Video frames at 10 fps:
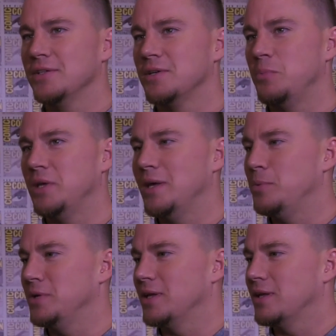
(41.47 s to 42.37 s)
To be
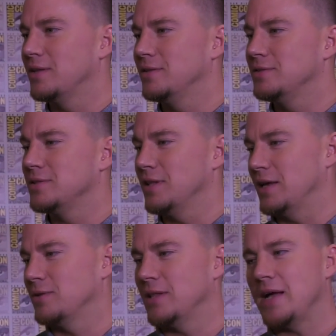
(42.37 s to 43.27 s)
able to
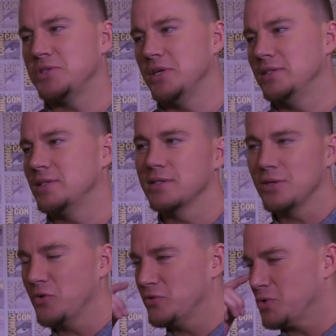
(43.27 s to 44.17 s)
like latch into
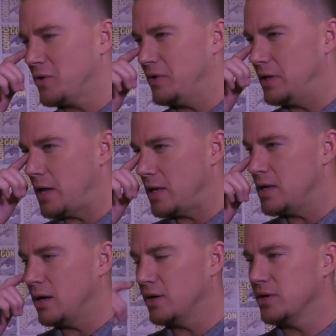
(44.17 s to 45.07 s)
some sort of a
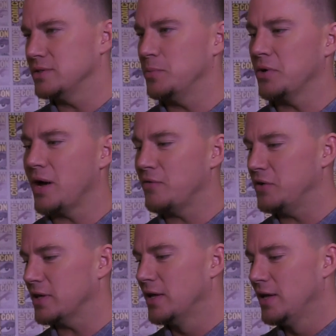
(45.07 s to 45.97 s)
younger
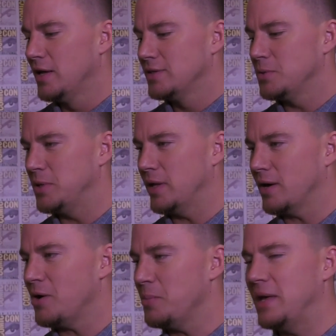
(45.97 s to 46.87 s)
demographic, to be
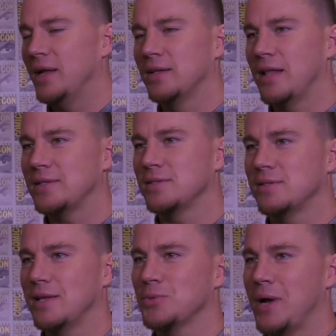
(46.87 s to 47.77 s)
like, oh man,
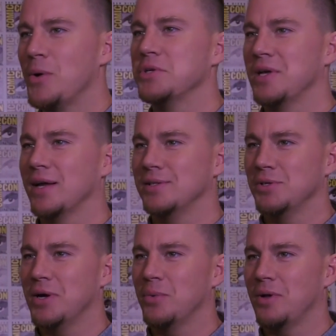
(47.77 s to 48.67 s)
that's what I wish I could
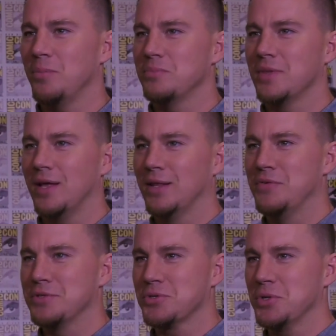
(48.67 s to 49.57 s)
do. I
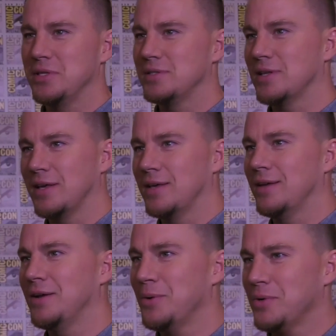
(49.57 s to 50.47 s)
live in the streets,
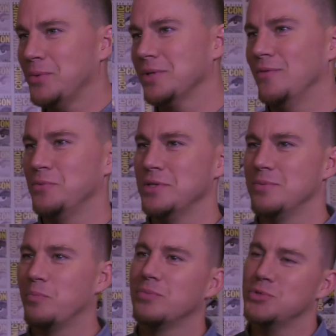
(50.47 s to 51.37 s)
like, you know. I would love to
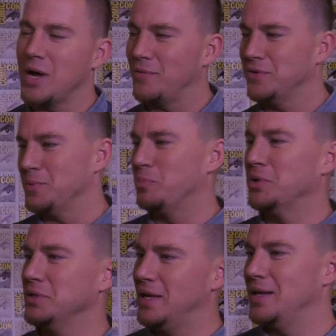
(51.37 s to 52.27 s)
be drafted and
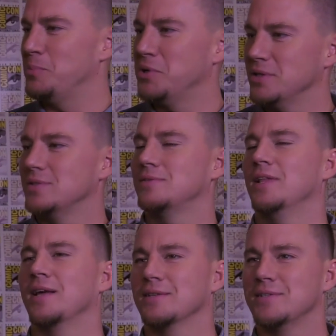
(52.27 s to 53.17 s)
pulled in and put us
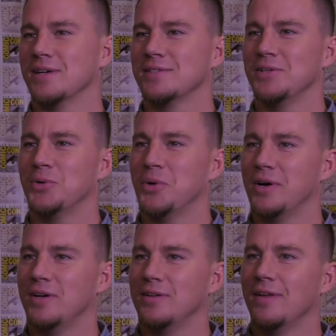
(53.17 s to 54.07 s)
like a tuxedo
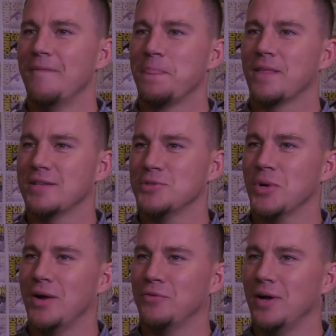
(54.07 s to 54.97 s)
on and get to
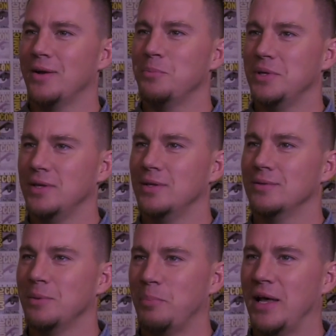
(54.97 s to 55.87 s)
drive around and
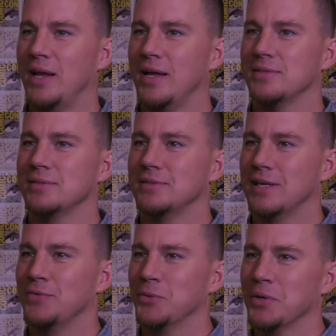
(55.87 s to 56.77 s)
be a badass and
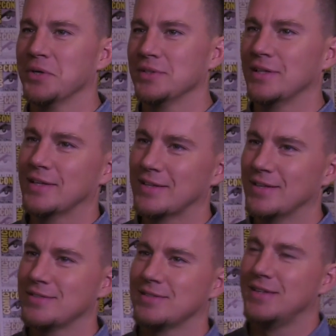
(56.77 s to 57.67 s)
save the world. Like,
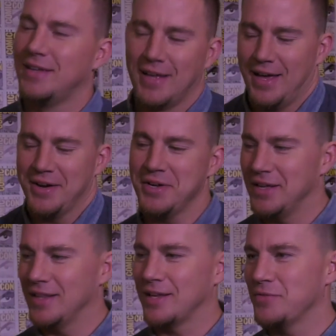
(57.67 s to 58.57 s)
that's, I don't
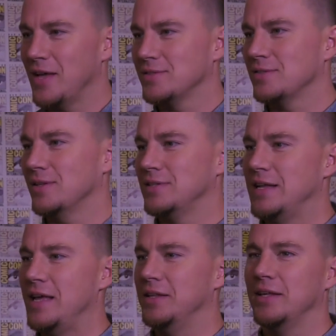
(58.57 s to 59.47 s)
know, I think that's
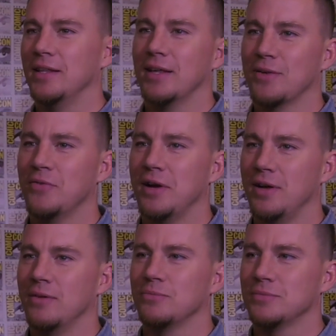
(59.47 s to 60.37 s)
innately like
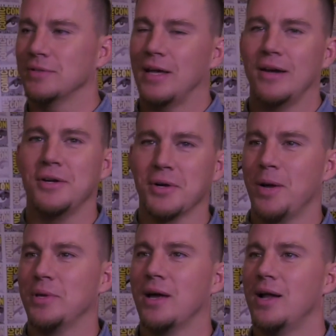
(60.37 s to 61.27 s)
very, I don't know,
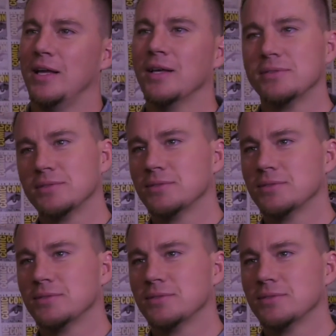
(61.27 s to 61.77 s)
kamikaze.